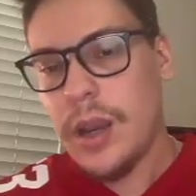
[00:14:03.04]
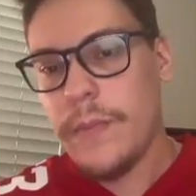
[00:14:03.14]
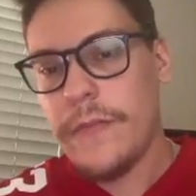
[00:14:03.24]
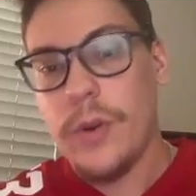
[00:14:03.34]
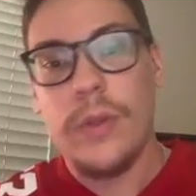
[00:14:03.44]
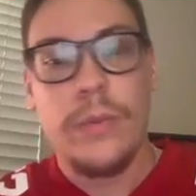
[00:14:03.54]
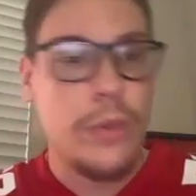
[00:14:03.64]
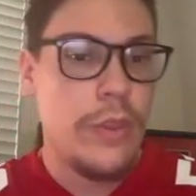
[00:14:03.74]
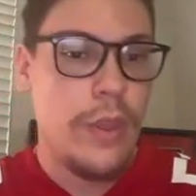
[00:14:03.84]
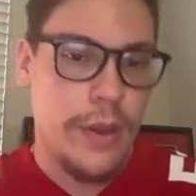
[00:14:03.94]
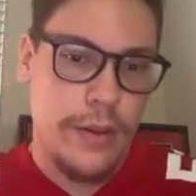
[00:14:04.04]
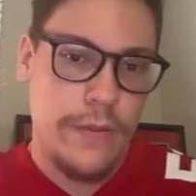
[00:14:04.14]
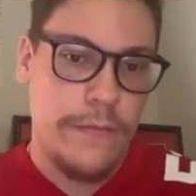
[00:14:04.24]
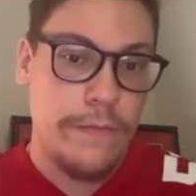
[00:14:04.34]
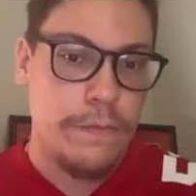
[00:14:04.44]
for the
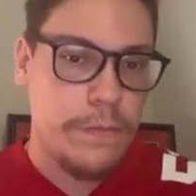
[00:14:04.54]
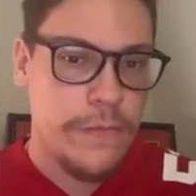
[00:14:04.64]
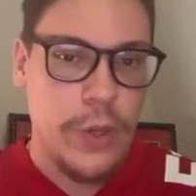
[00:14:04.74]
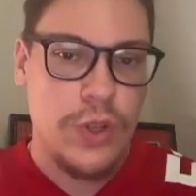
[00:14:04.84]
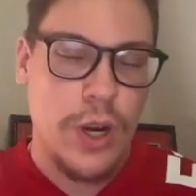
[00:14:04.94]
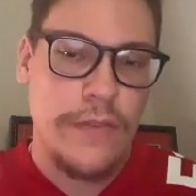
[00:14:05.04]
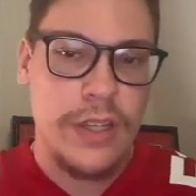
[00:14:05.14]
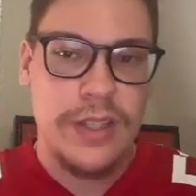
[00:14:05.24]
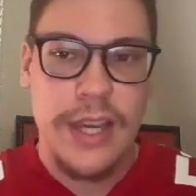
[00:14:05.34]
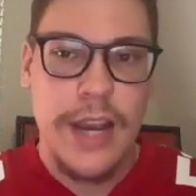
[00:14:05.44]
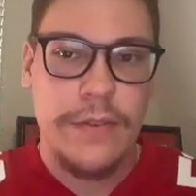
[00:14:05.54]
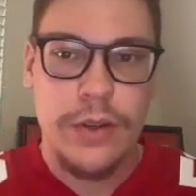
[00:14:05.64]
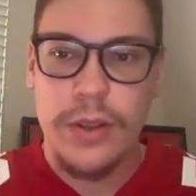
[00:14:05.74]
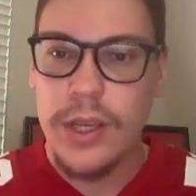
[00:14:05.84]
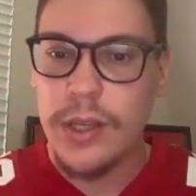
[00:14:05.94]
future, obviously, after
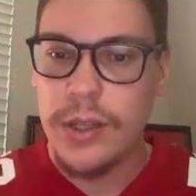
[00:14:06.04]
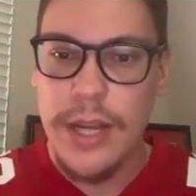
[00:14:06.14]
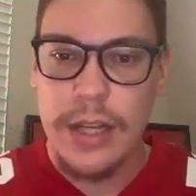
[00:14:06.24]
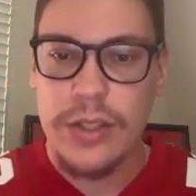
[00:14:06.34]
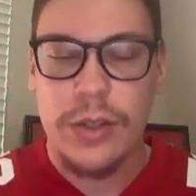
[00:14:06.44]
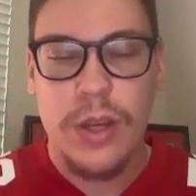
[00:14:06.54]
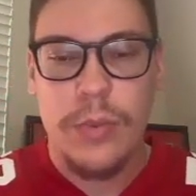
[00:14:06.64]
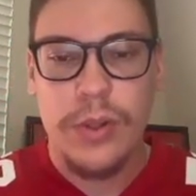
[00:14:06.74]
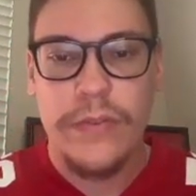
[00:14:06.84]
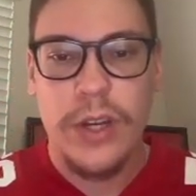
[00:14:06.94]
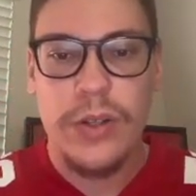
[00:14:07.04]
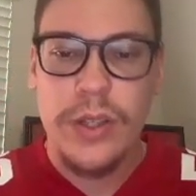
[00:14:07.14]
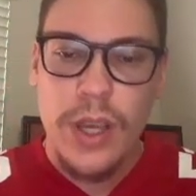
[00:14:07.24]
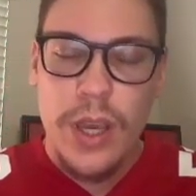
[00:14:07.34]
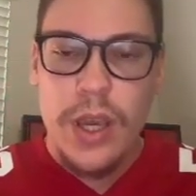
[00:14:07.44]
the next couple of years.
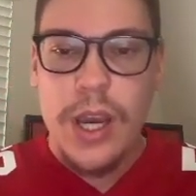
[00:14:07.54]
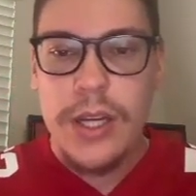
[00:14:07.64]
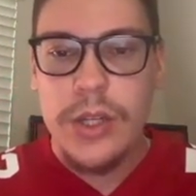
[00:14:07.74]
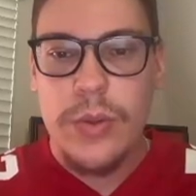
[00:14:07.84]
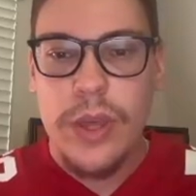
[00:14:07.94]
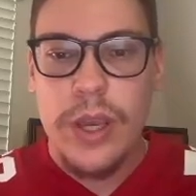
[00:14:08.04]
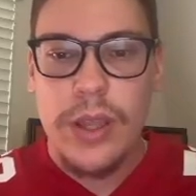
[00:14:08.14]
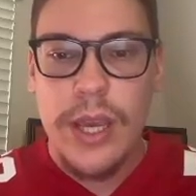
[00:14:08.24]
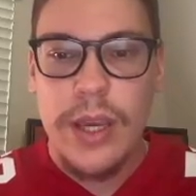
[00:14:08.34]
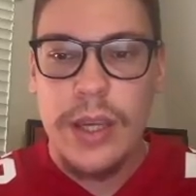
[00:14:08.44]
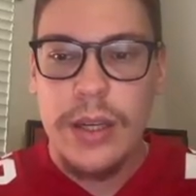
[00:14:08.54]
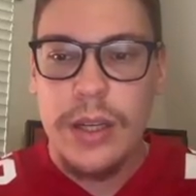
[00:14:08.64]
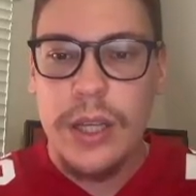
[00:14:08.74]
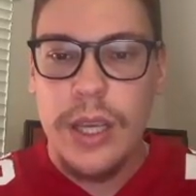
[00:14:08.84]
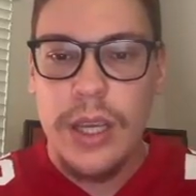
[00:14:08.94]
I do think that
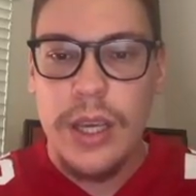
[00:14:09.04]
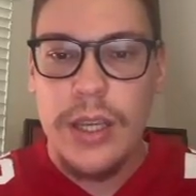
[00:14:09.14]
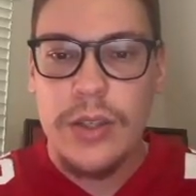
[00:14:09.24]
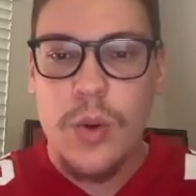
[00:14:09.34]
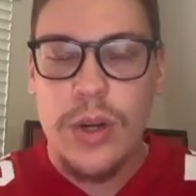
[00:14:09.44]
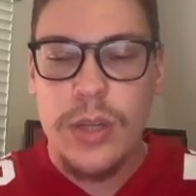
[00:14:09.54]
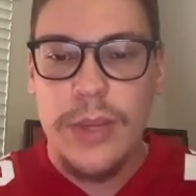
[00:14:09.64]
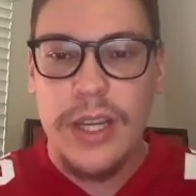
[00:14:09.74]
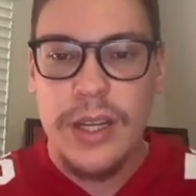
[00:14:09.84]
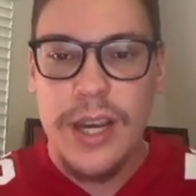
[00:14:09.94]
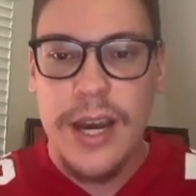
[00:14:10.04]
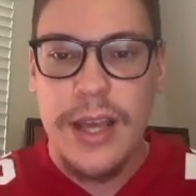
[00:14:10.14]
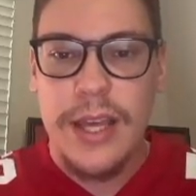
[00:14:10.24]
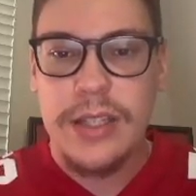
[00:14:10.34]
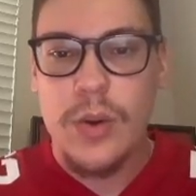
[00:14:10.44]
he is going to be a guy
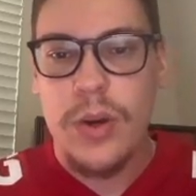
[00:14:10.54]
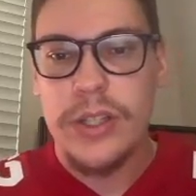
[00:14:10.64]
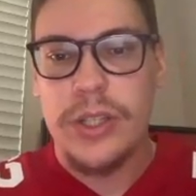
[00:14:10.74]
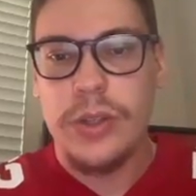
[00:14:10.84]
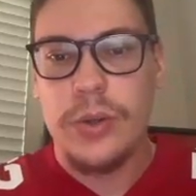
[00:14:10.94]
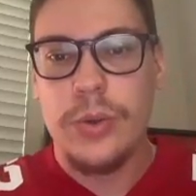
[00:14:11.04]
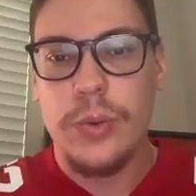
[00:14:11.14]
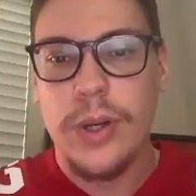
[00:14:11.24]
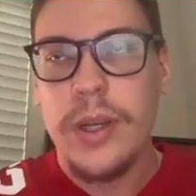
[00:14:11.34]
that's going to,